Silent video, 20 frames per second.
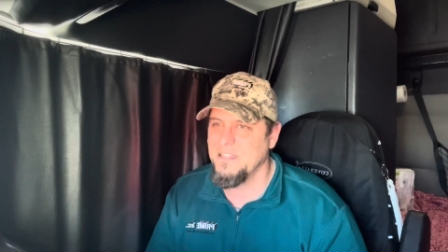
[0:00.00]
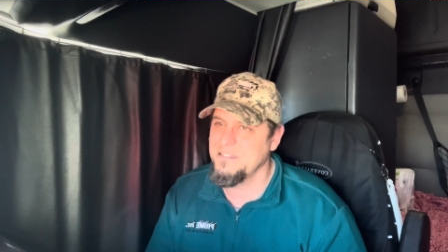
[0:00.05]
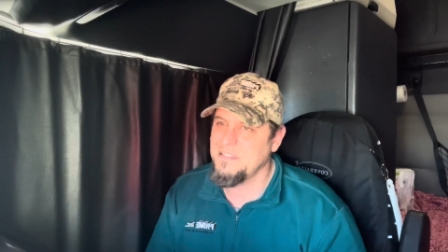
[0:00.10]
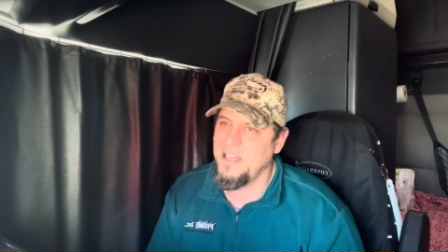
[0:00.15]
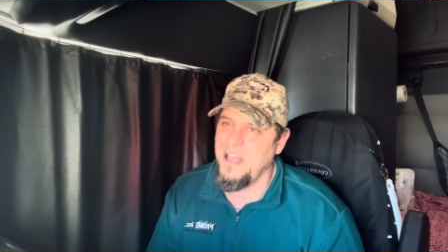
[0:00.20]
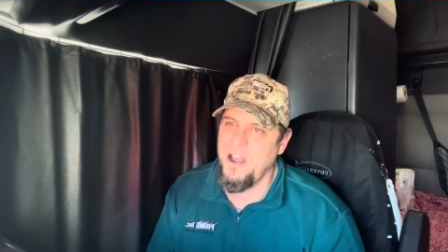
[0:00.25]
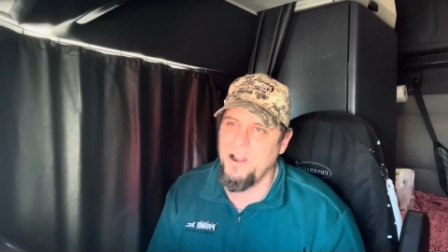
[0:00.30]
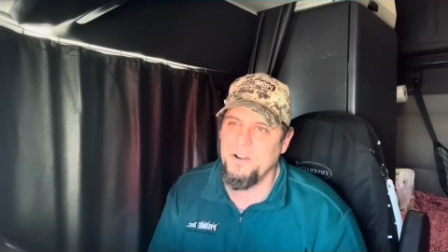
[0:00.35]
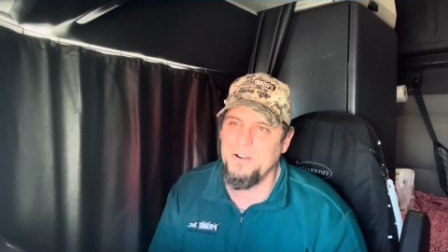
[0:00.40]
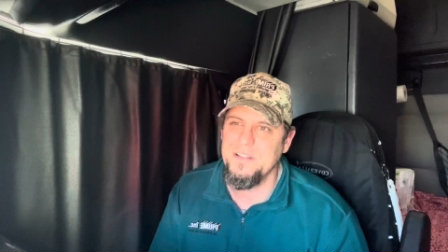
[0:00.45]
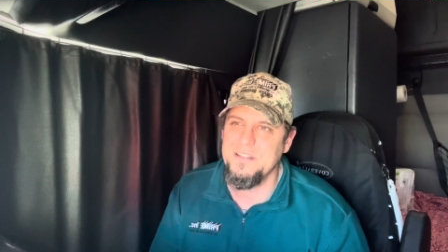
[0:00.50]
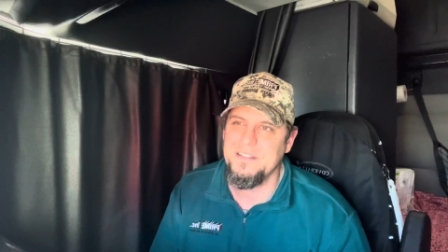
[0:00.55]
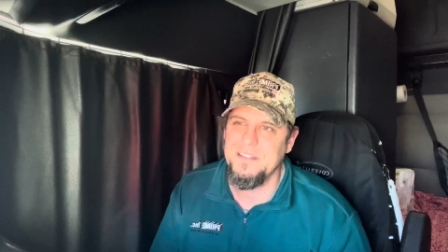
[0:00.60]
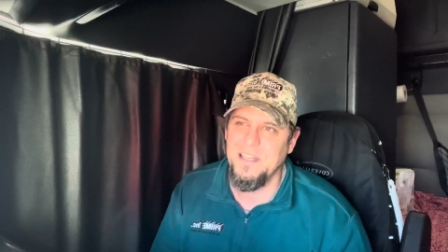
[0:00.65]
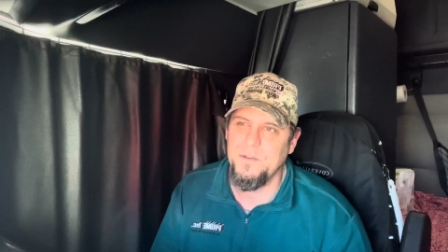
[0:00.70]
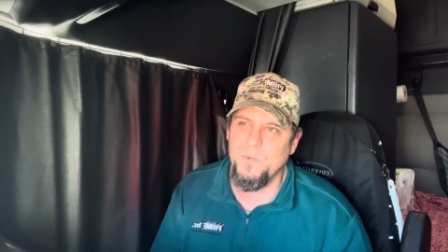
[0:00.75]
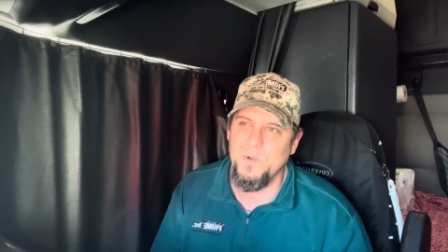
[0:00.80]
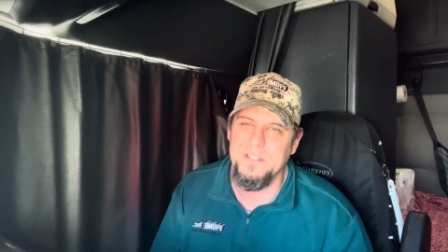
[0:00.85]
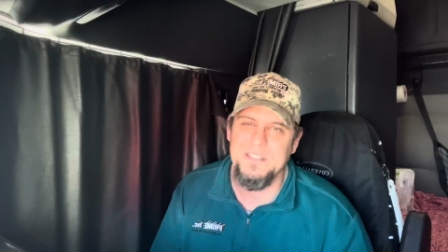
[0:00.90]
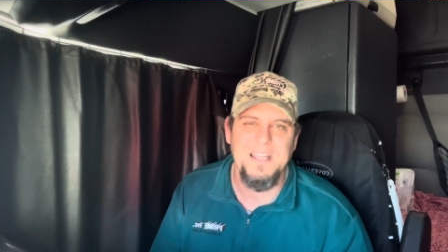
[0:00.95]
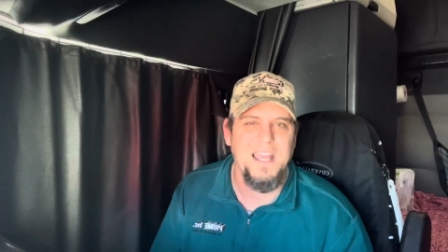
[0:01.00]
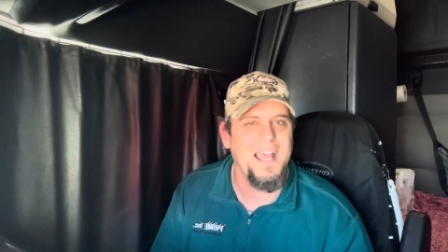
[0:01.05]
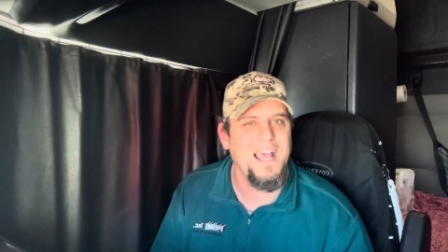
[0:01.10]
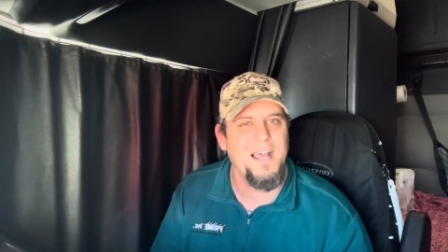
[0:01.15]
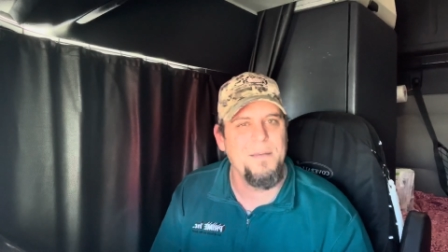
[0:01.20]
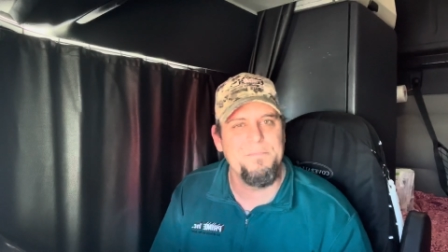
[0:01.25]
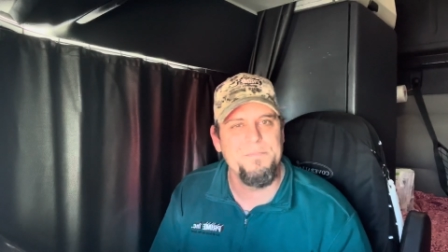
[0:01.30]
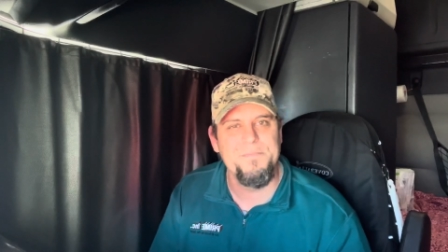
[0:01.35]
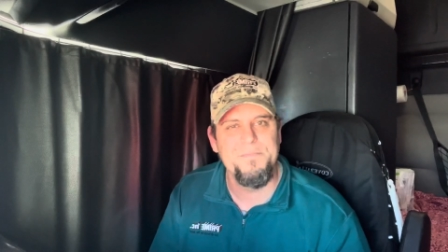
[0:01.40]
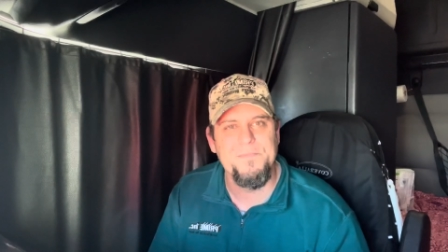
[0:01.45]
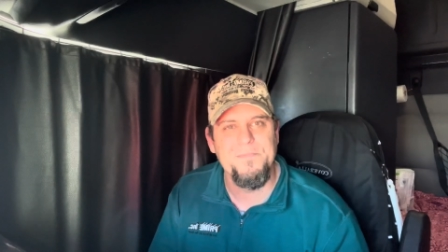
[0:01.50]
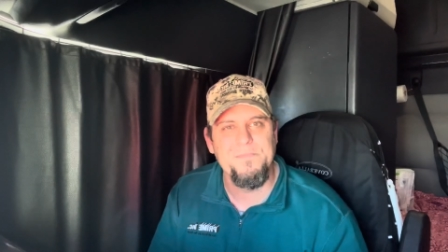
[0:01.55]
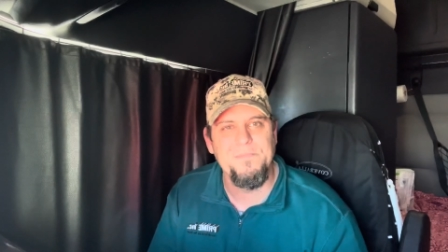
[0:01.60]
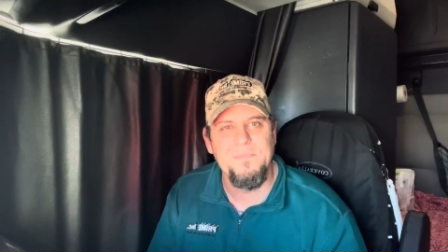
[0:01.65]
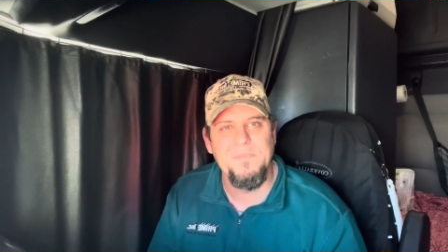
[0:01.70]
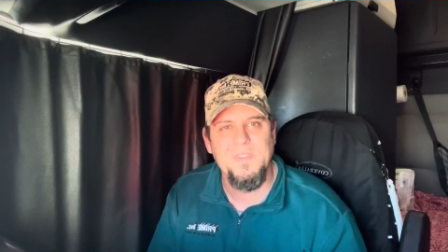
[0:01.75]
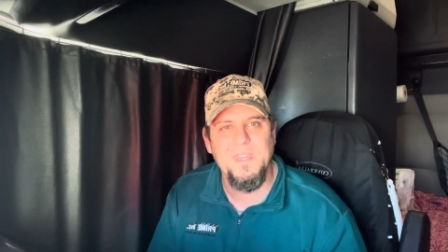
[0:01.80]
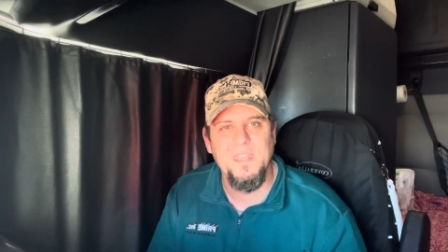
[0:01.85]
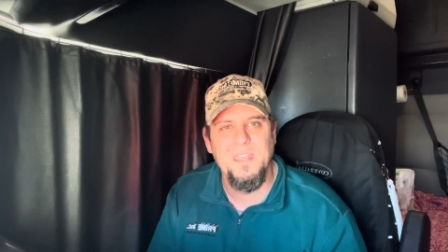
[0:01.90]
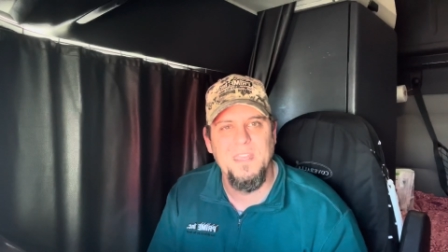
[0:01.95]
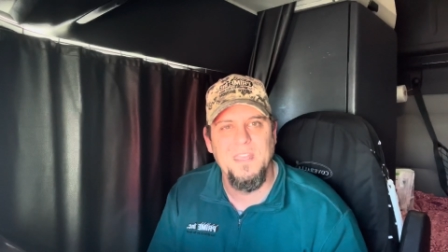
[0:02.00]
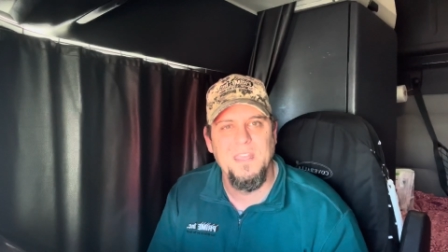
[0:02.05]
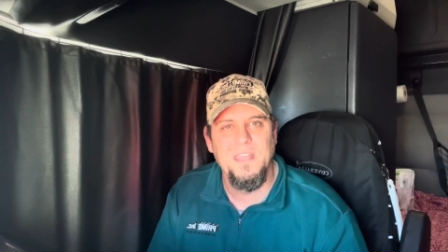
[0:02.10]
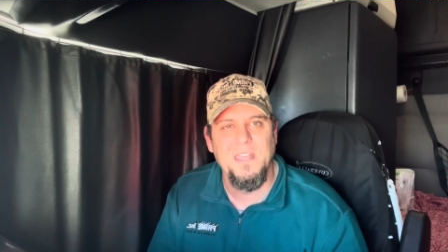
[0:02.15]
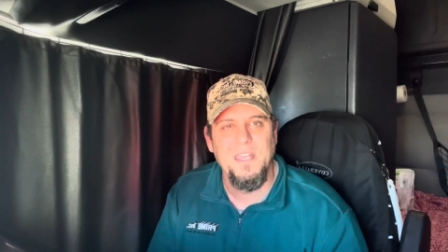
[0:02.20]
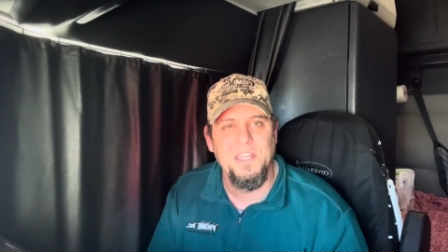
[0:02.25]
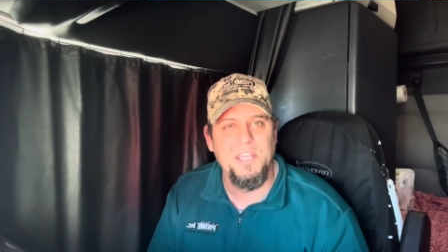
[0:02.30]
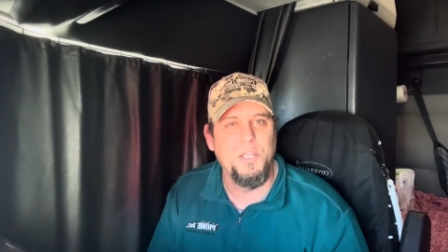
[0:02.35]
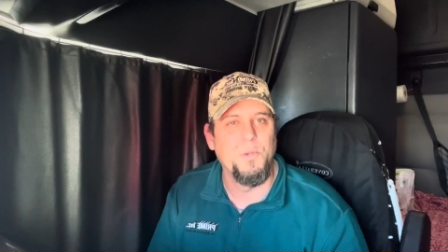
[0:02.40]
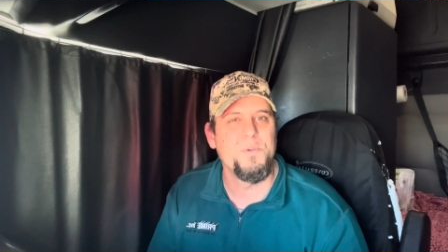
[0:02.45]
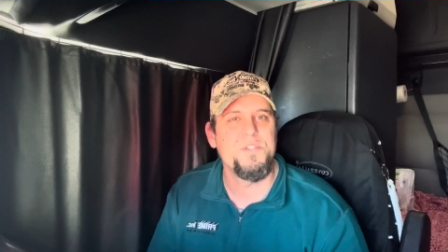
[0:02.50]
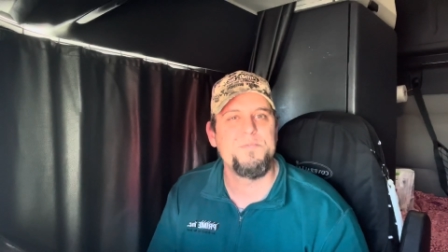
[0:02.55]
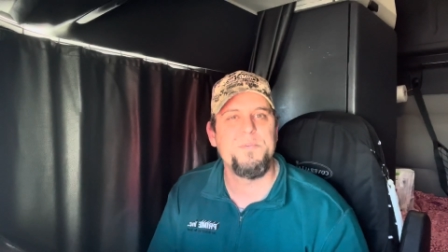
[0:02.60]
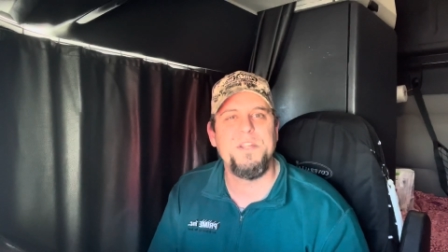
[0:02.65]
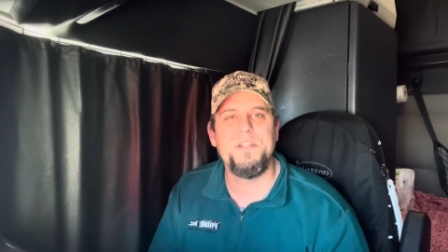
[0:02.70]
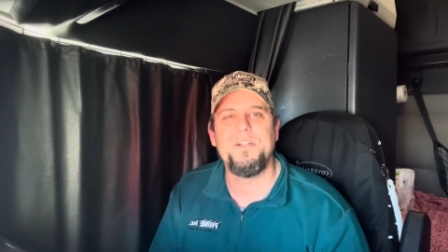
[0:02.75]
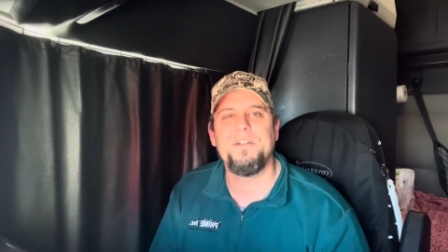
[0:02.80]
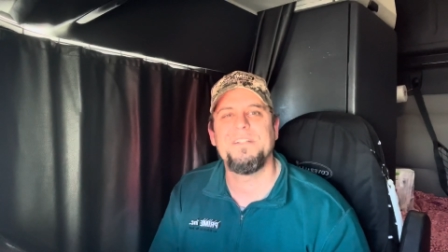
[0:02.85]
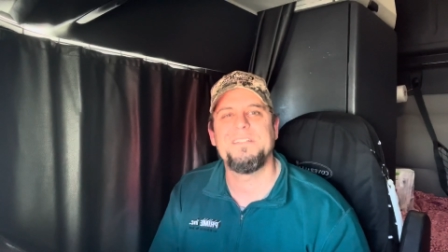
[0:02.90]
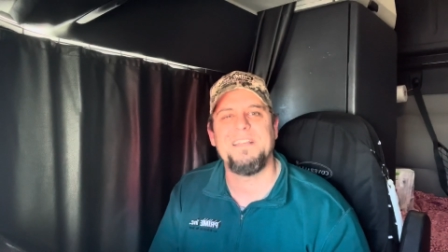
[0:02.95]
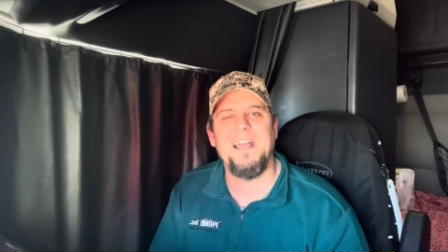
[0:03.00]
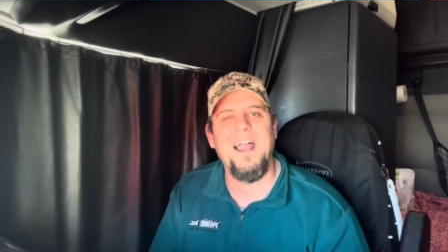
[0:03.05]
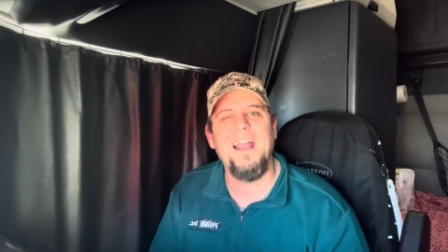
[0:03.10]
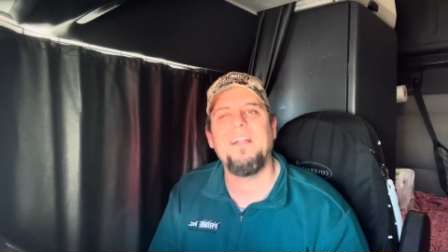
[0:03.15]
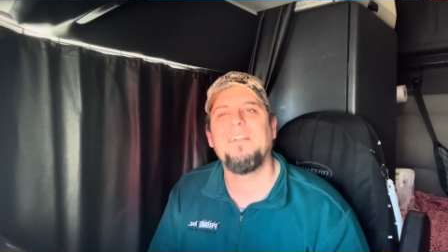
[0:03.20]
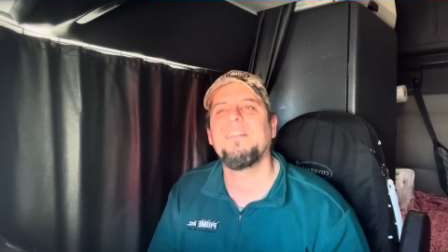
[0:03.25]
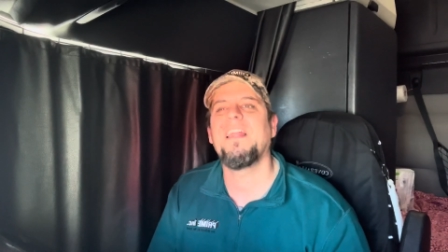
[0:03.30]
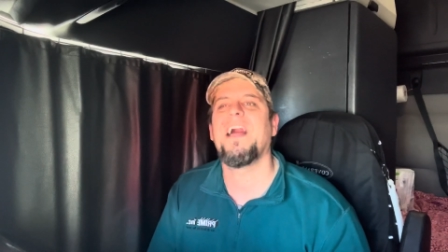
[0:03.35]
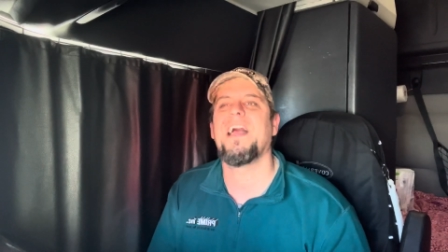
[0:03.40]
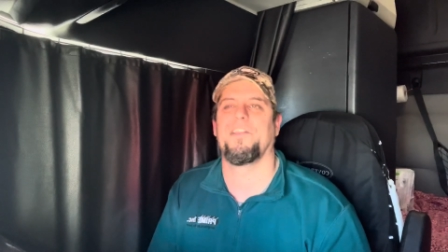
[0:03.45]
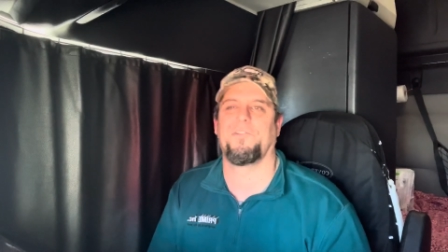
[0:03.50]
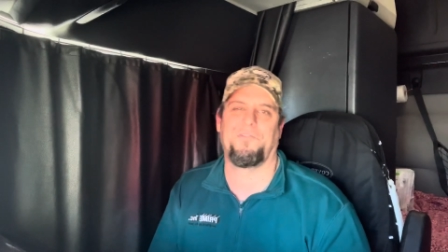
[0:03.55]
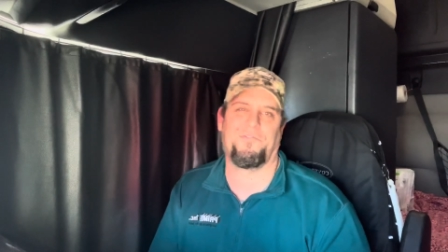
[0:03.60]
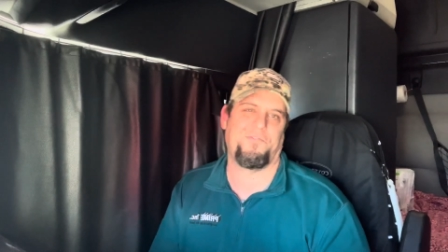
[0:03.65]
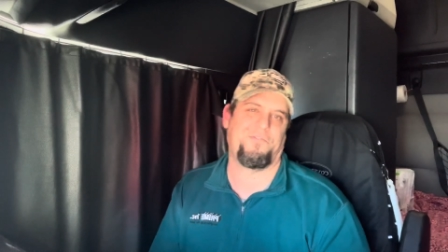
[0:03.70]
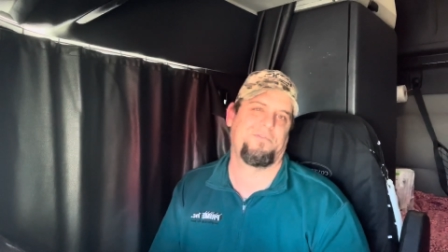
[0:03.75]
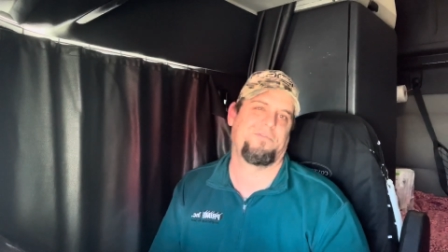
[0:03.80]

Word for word: as I heard it said one time, you will spend your entire life